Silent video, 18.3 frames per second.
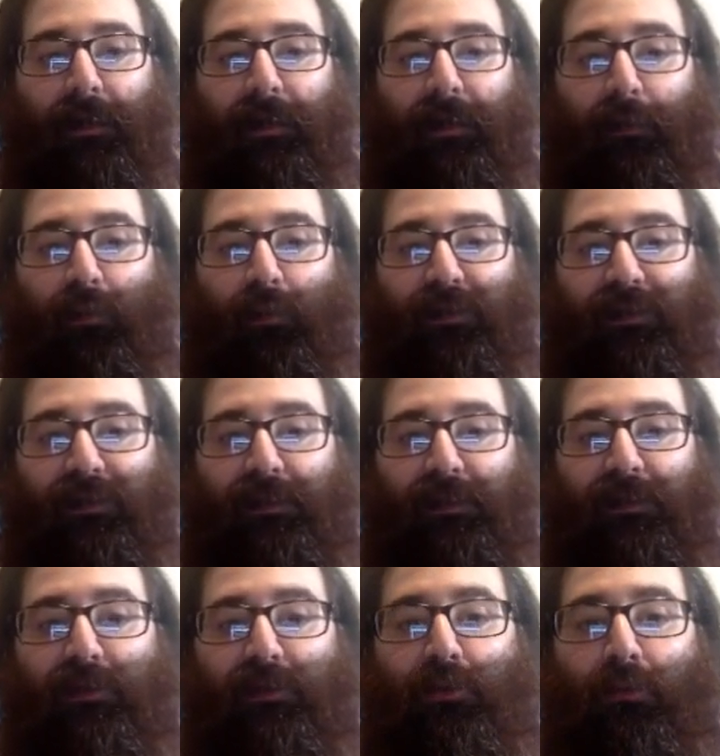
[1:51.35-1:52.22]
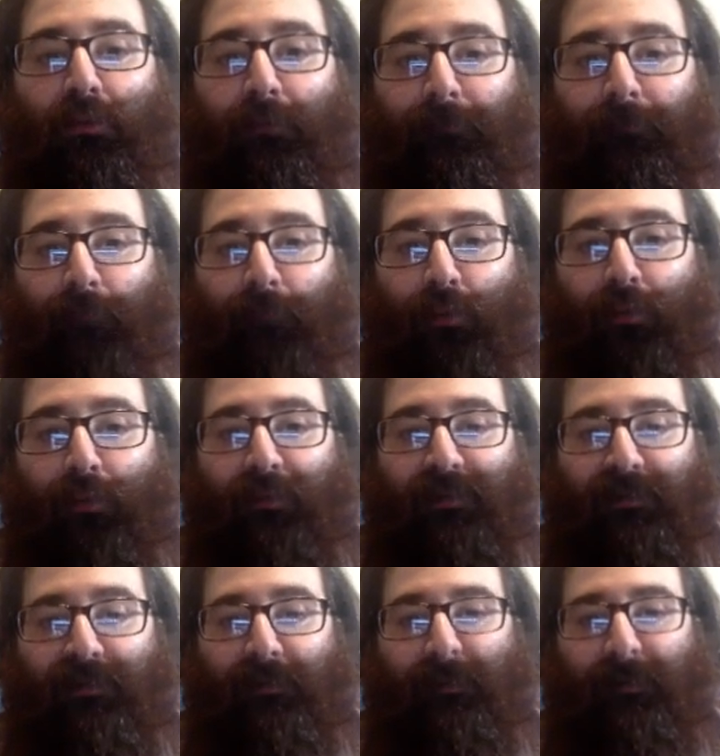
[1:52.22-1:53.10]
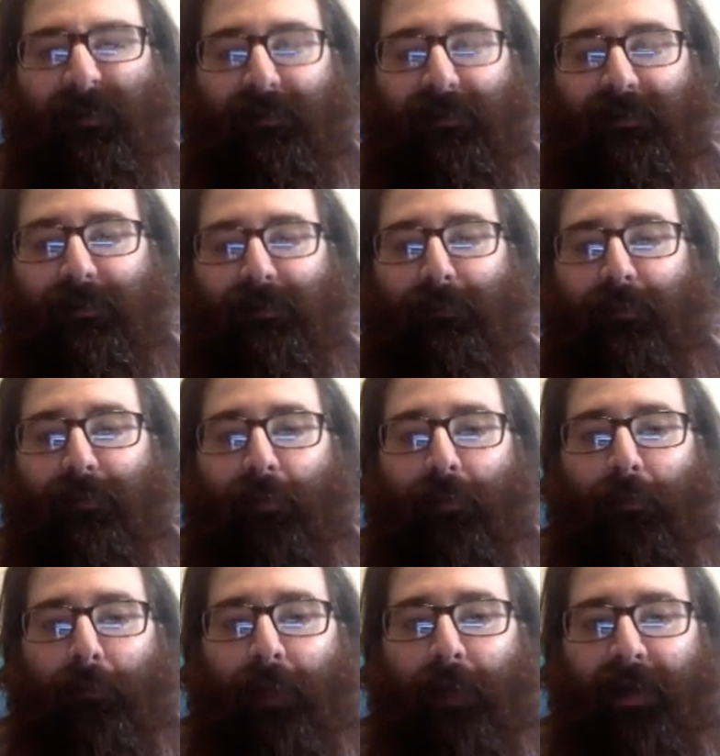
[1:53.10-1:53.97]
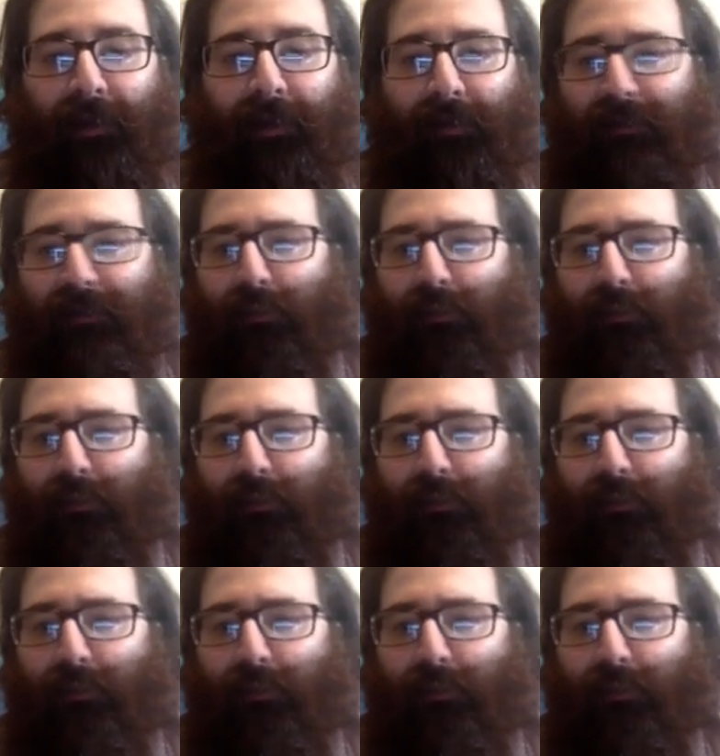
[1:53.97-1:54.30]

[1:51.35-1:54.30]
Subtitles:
in which the external force is something that's simple harmonic.